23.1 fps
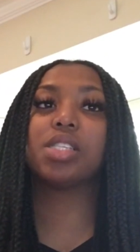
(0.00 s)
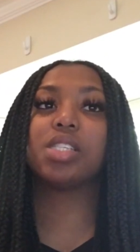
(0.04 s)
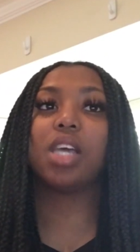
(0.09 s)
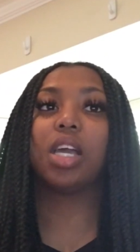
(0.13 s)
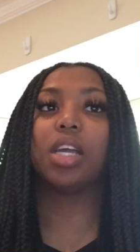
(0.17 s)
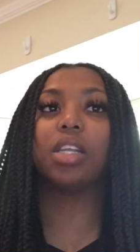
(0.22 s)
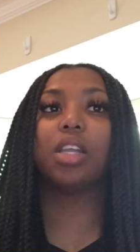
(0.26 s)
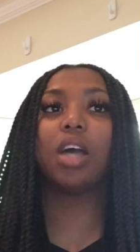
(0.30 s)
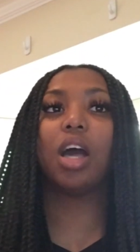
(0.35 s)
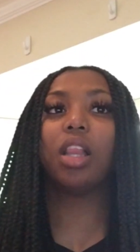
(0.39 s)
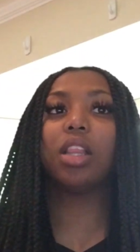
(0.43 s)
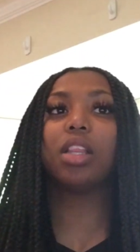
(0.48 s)

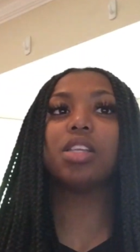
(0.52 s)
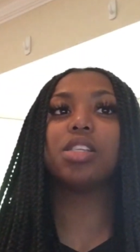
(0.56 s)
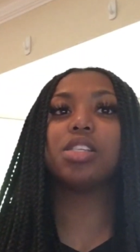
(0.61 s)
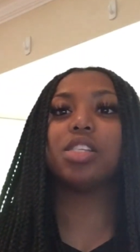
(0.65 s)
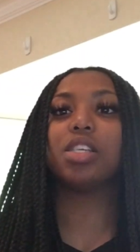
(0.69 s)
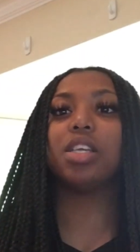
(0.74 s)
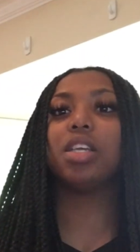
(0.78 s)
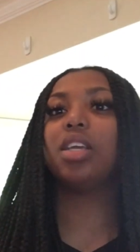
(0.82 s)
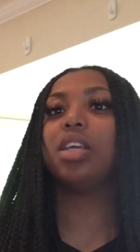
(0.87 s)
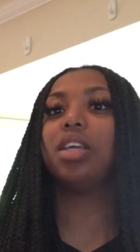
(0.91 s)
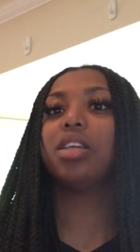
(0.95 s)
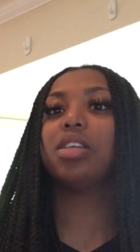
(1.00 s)

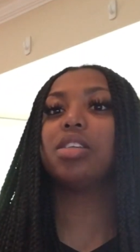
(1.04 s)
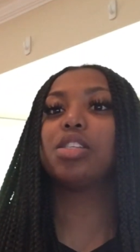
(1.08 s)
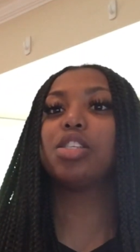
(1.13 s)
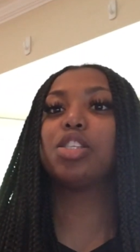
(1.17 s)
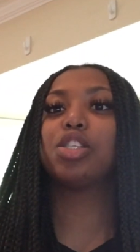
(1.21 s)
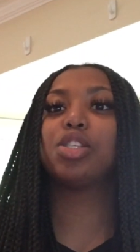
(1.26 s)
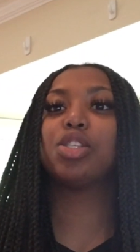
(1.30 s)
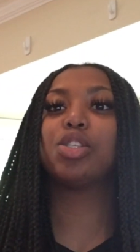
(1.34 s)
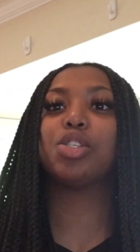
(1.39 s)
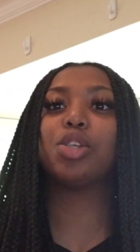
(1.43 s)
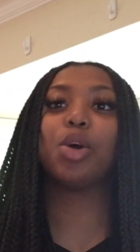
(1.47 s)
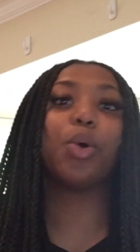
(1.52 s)
technology
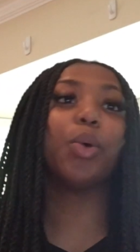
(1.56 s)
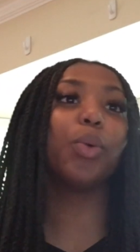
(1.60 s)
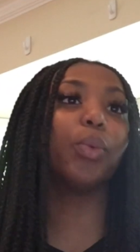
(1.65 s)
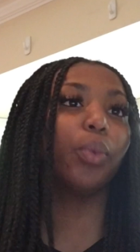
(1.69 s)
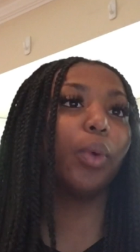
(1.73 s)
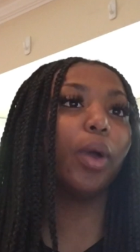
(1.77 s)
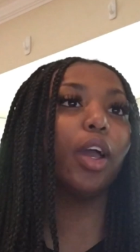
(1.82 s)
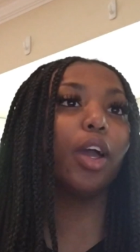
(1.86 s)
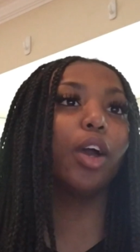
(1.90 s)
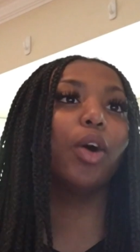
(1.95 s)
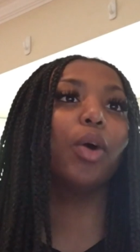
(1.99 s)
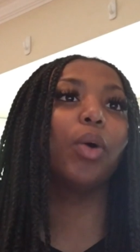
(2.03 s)
so
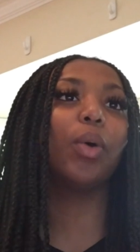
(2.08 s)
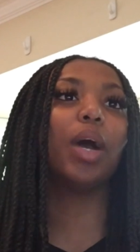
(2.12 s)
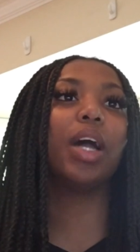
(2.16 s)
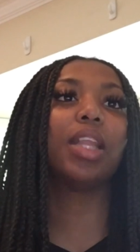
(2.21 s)
well,